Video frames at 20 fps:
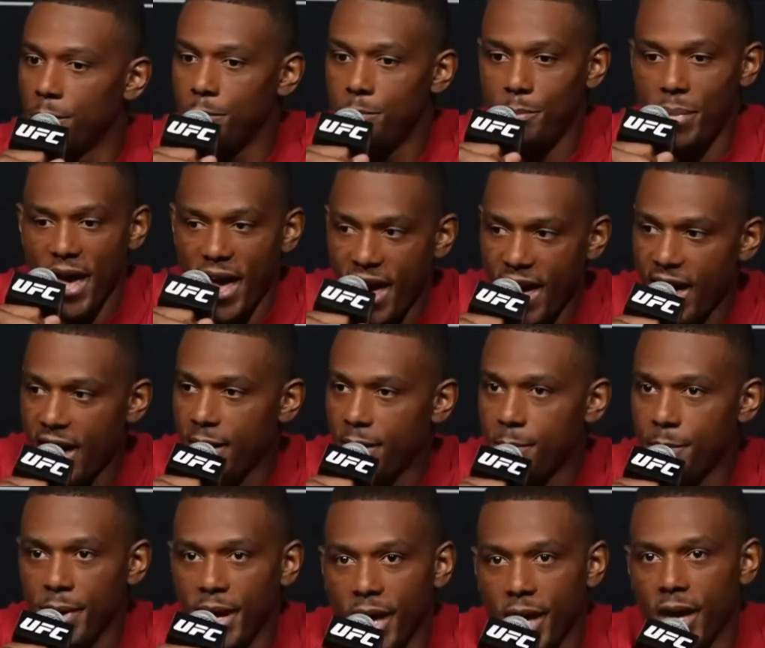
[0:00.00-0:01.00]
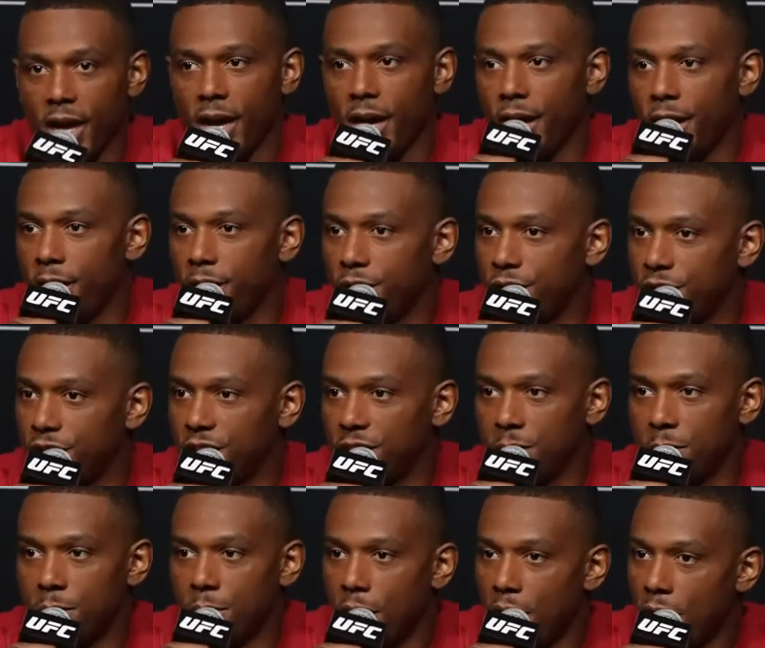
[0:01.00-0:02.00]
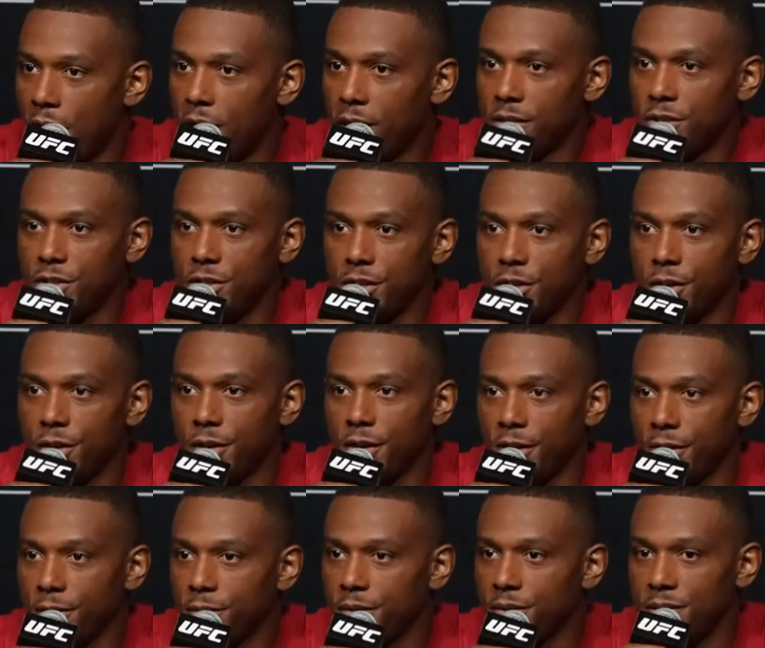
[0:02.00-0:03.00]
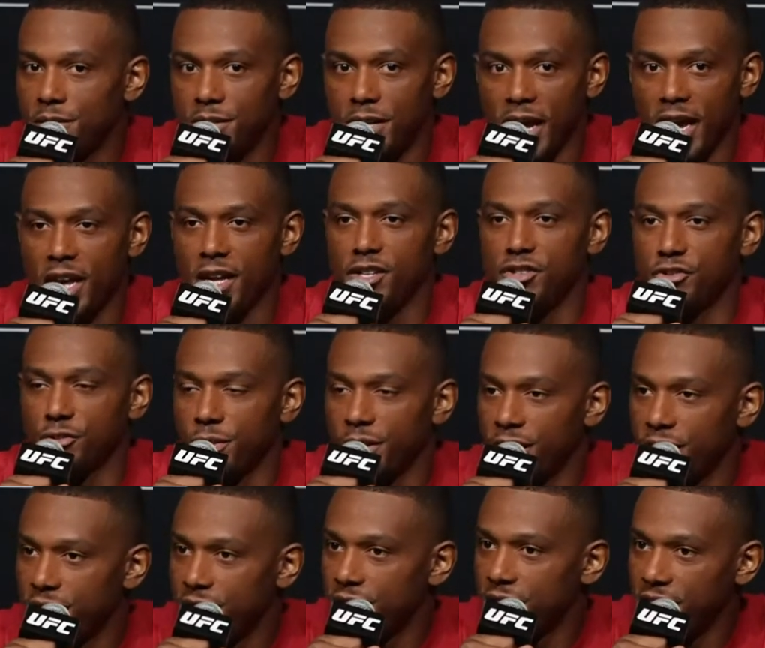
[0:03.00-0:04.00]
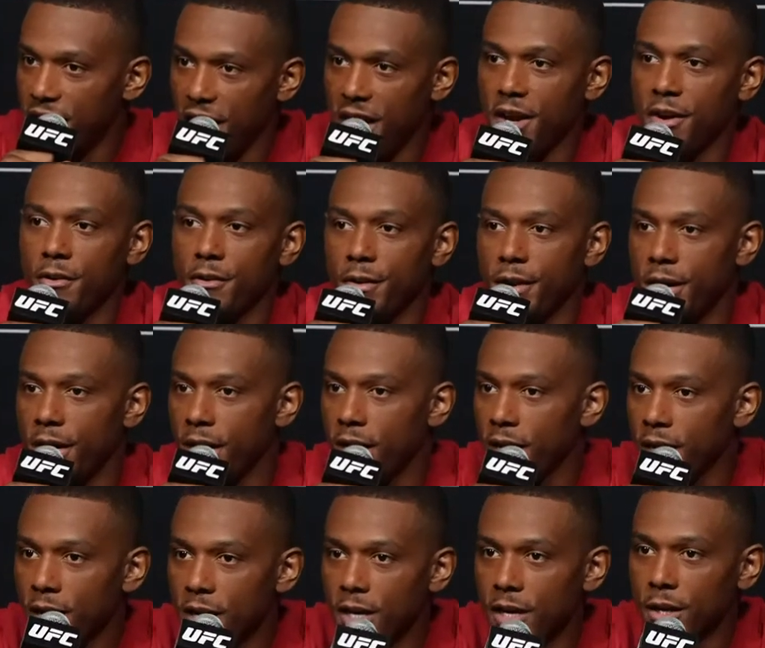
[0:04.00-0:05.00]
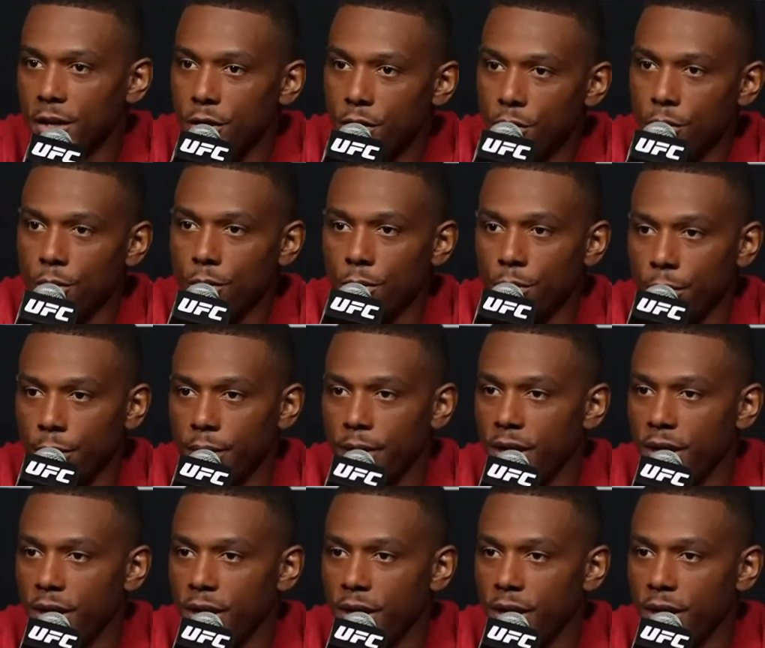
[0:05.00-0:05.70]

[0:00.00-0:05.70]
bad man, just a monster, dangerous, scary dude.